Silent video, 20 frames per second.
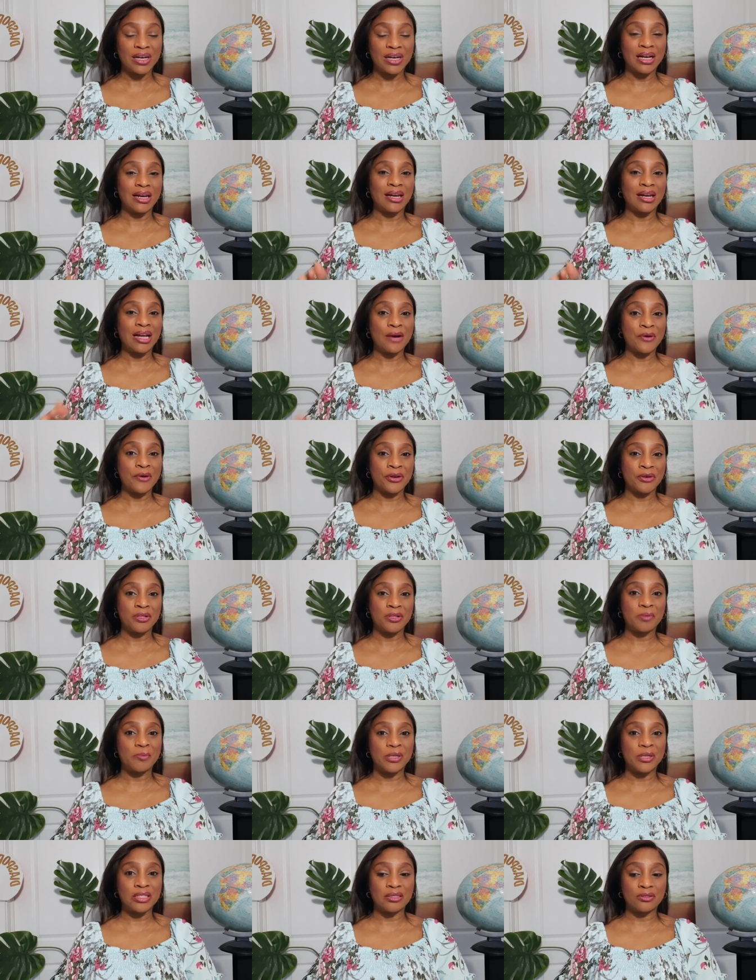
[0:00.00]
allow another
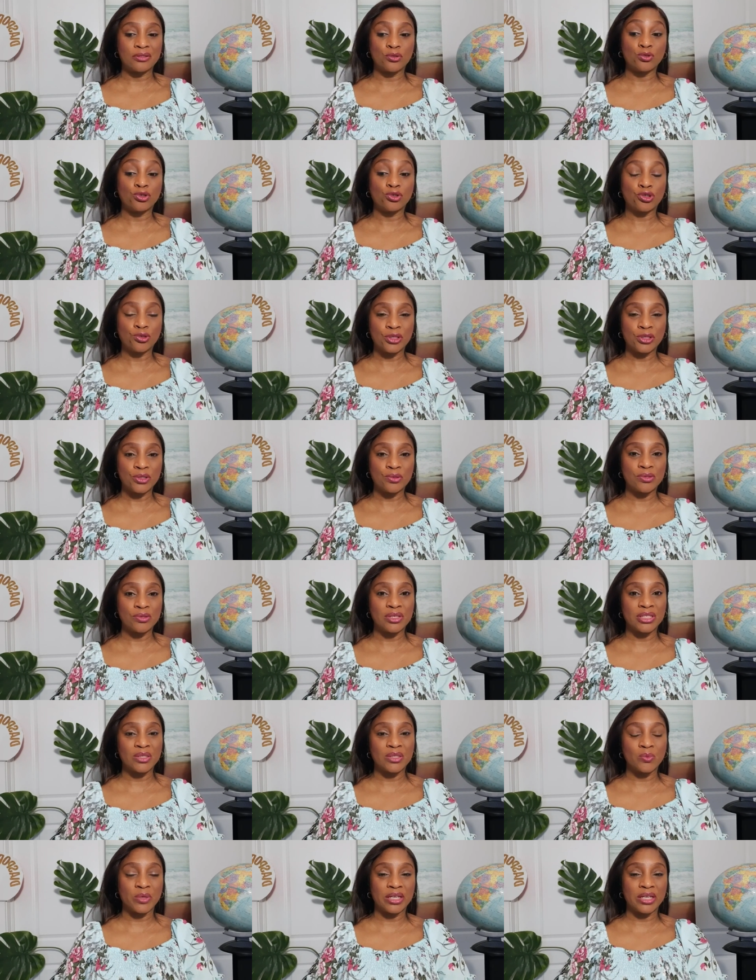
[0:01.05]
person to treat you
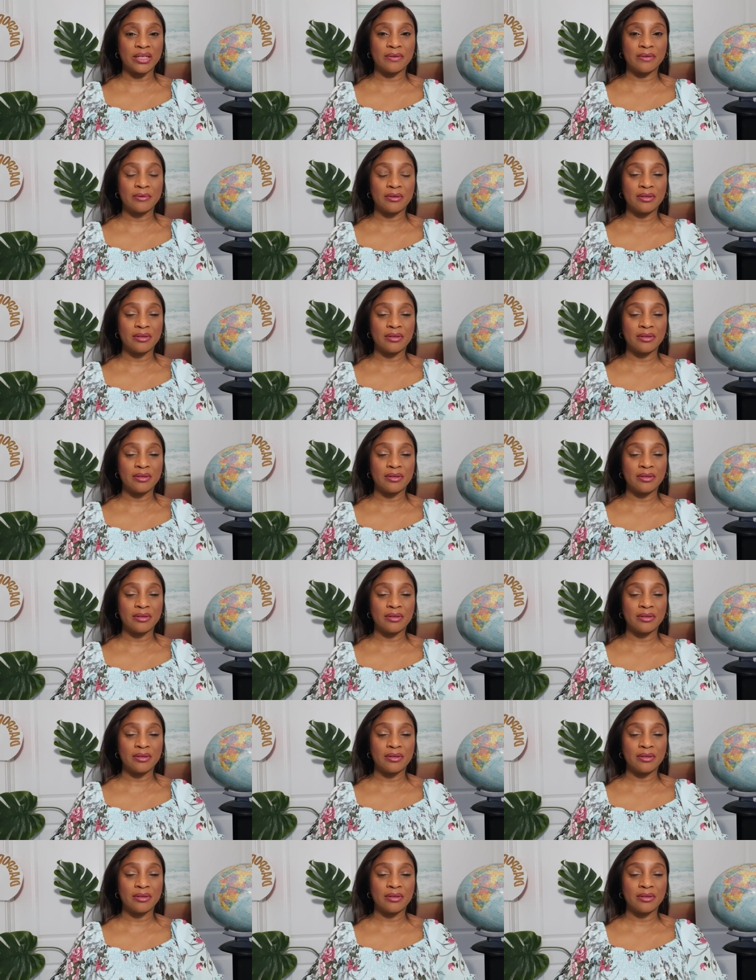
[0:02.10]
this way.